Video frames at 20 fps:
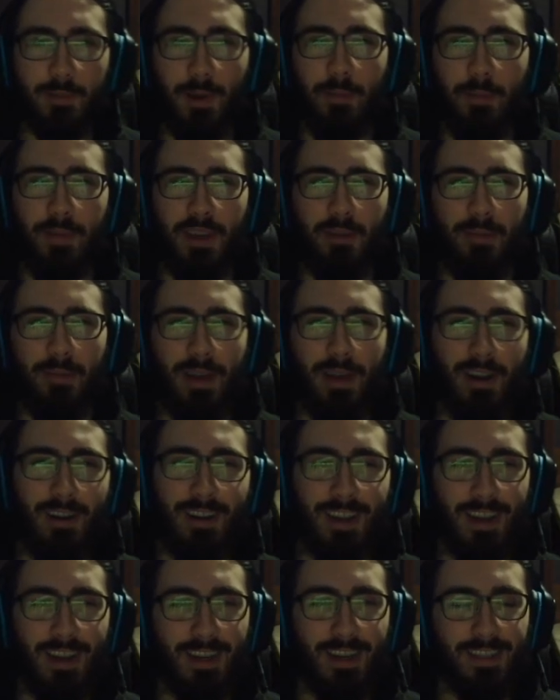might be a better
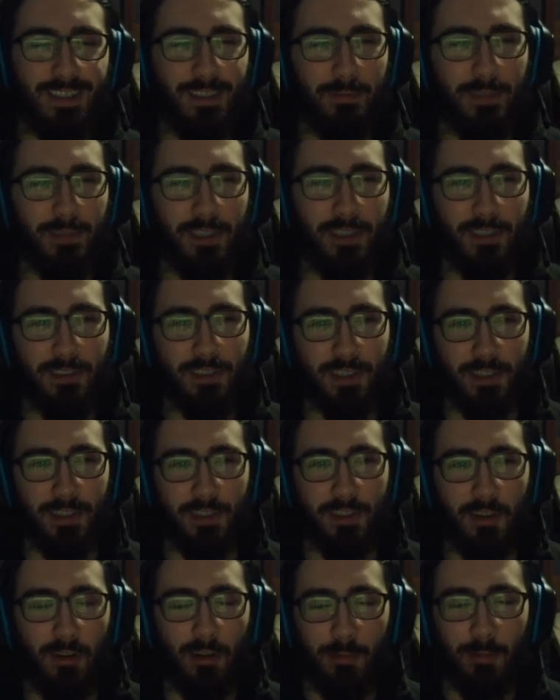kind of team to use in a
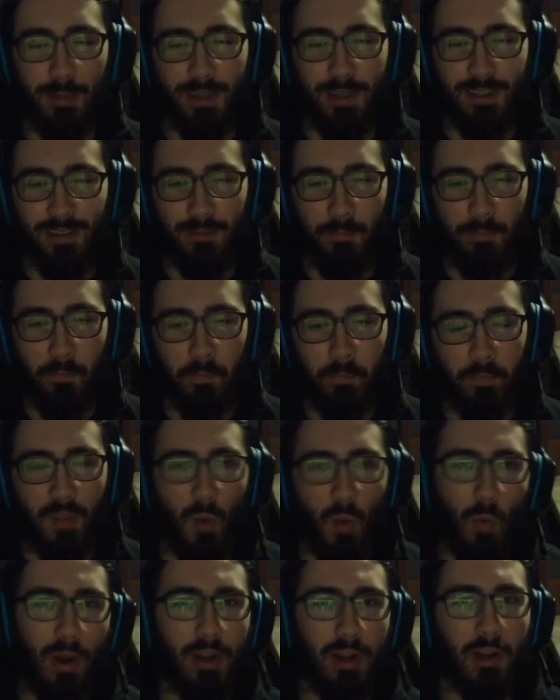tournament,
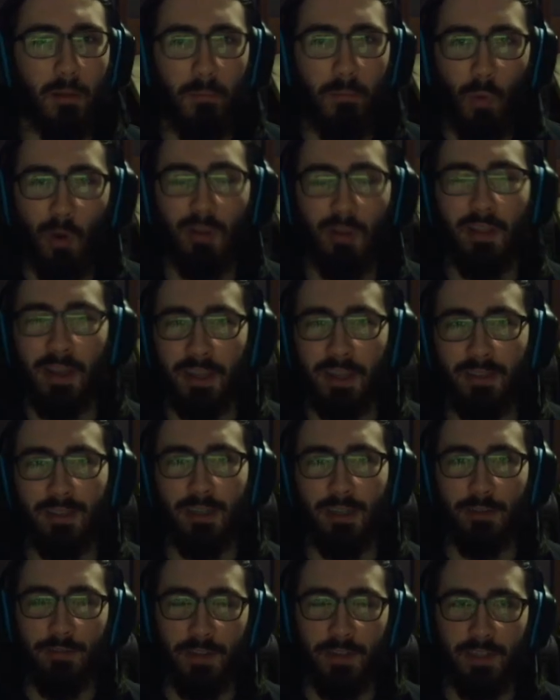where you're more likely
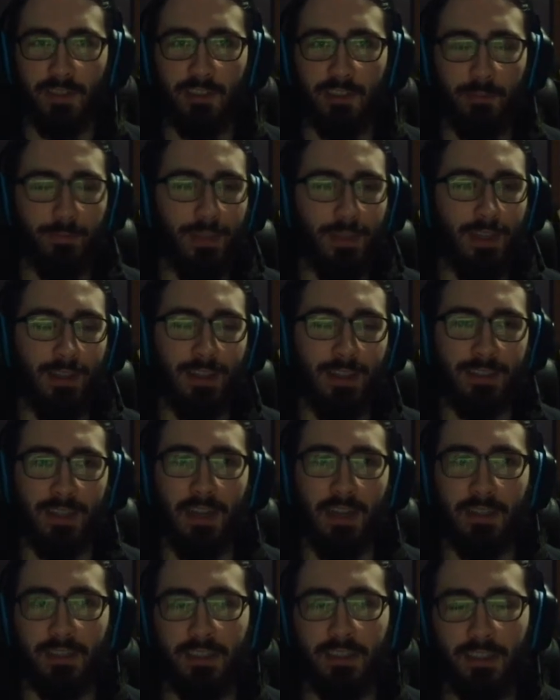to face something like
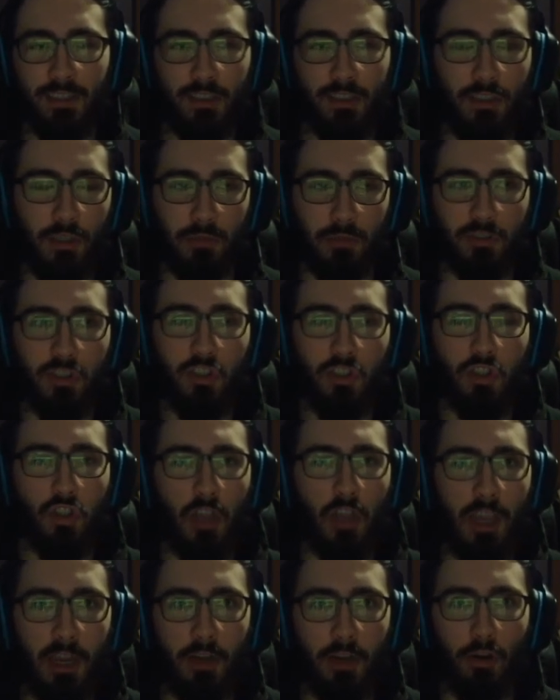that, you know,
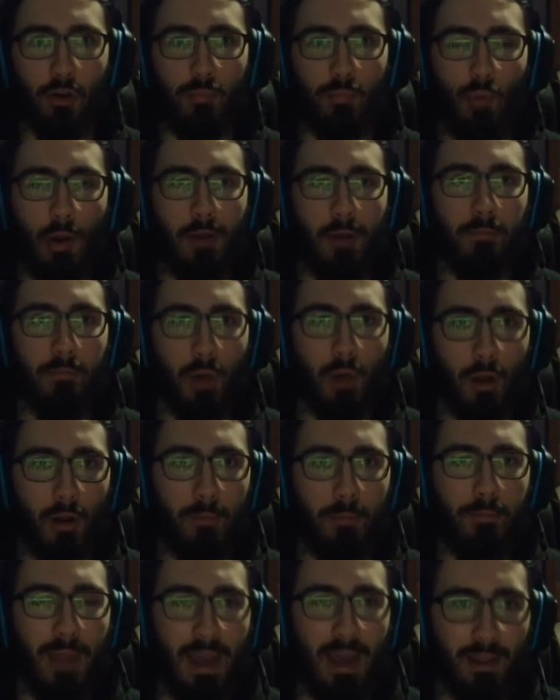standard bread and butter
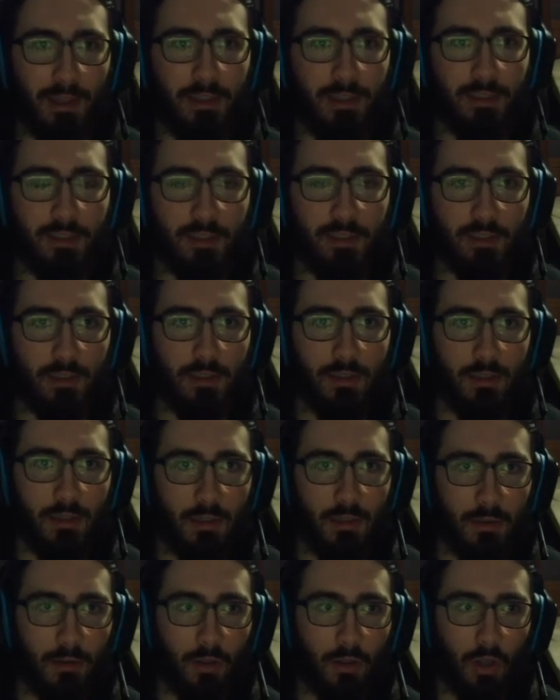balance
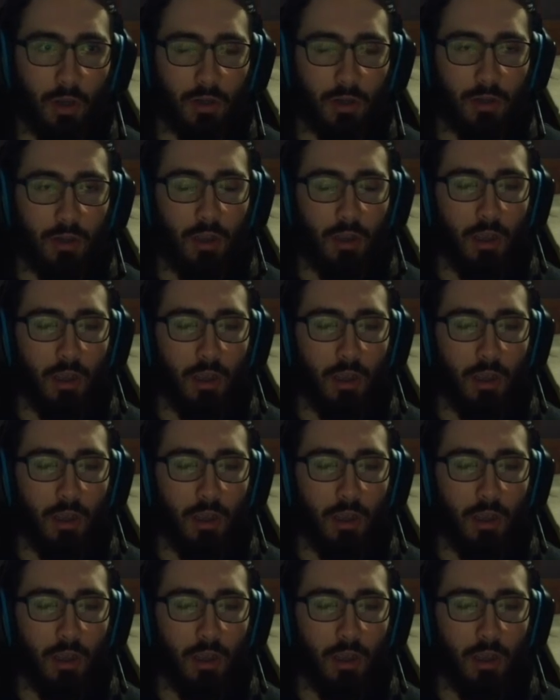look,